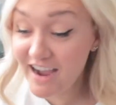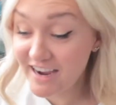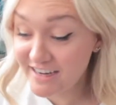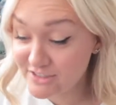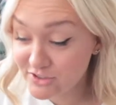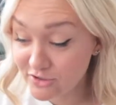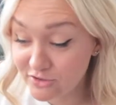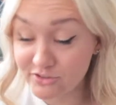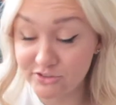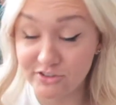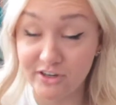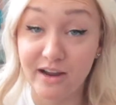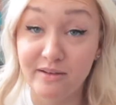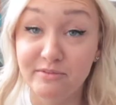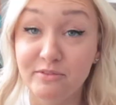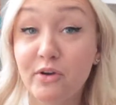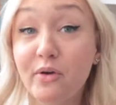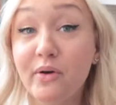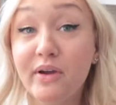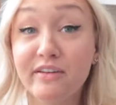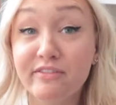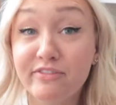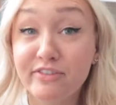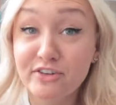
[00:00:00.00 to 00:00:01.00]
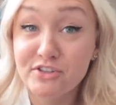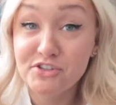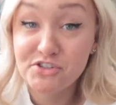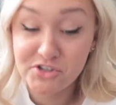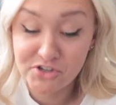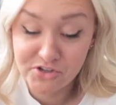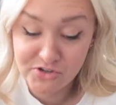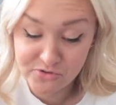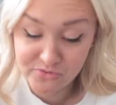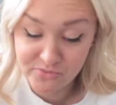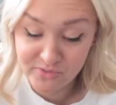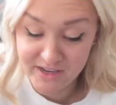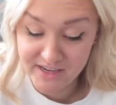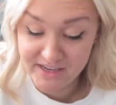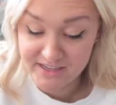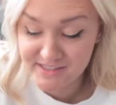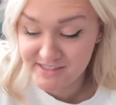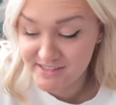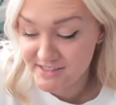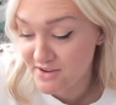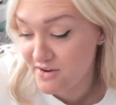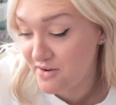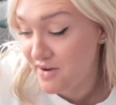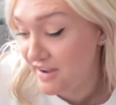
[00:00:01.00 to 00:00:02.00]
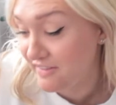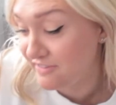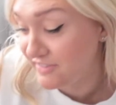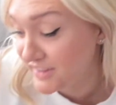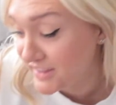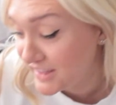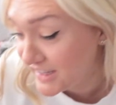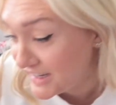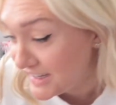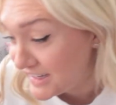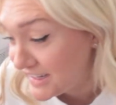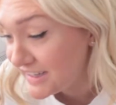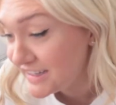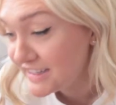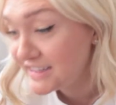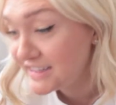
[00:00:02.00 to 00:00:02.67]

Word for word: I told you, I'm going for two weeks, so I feel like